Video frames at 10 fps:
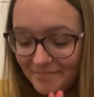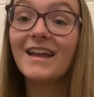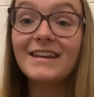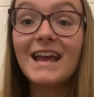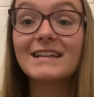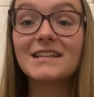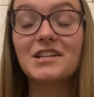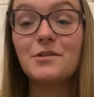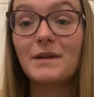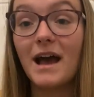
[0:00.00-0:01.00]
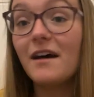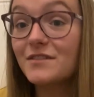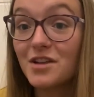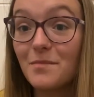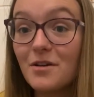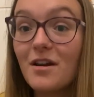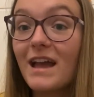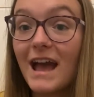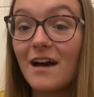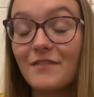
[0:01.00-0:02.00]
Next, a 2.5-star book,
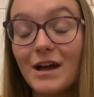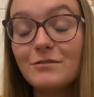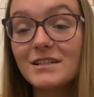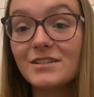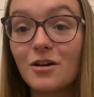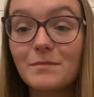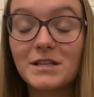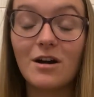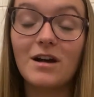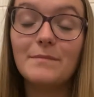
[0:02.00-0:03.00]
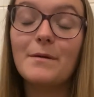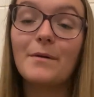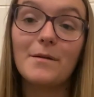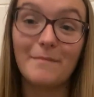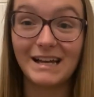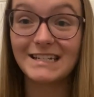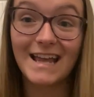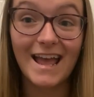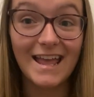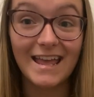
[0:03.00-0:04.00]
I have How to Stop Time by Matt
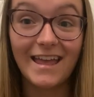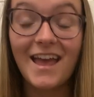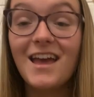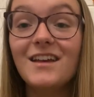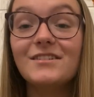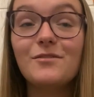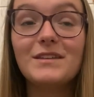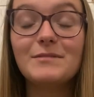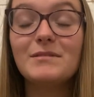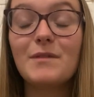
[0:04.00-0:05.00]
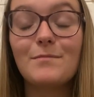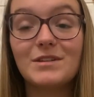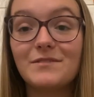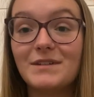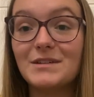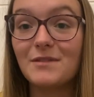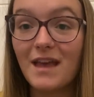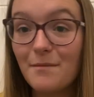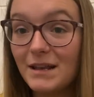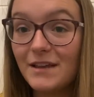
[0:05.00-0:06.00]
Haig. So this was my buddy read with
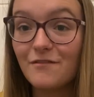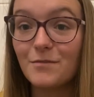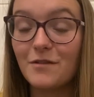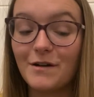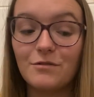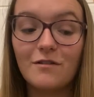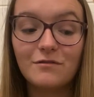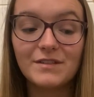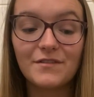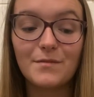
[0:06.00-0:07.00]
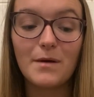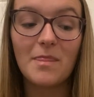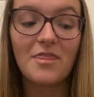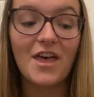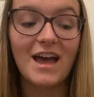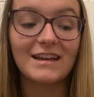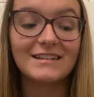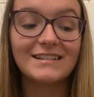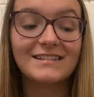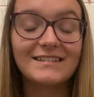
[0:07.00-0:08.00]
Emily from Novel Novels for the month, and
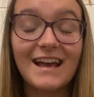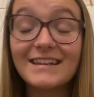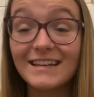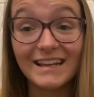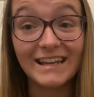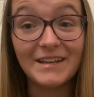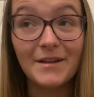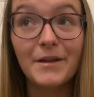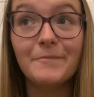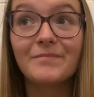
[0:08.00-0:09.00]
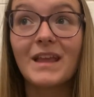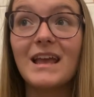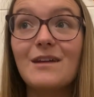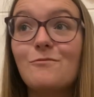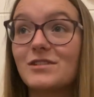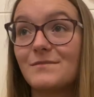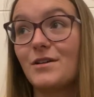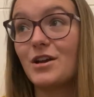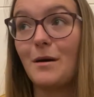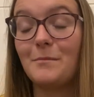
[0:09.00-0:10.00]
sadly it wasn't
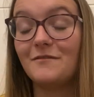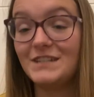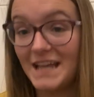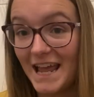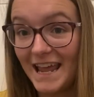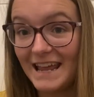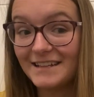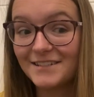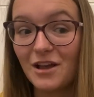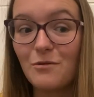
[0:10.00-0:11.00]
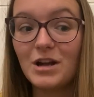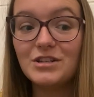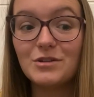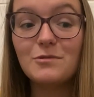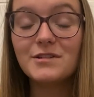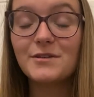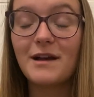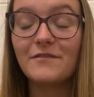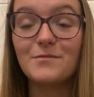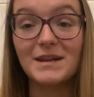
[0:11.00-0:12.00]
my cup of tea. So I do also
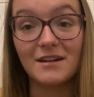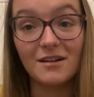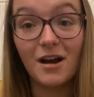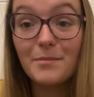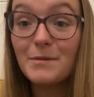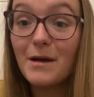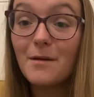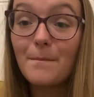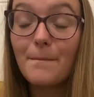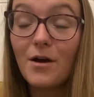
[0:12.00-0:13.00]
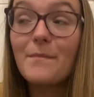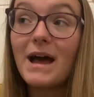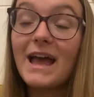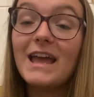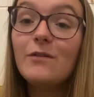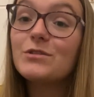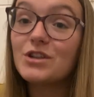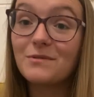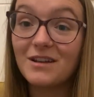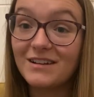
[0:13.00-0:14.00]
have The Midnight Library by Matt Haig, which
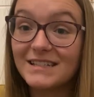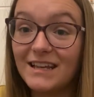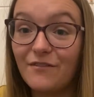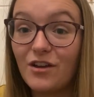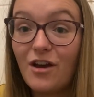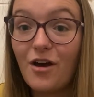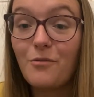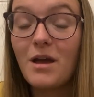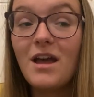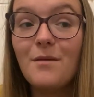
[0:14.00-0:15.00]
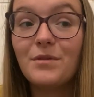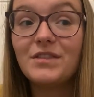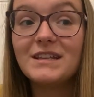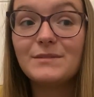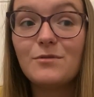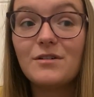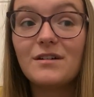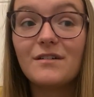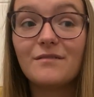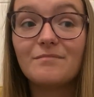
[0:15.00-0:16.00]
I would like to give a go, but this one,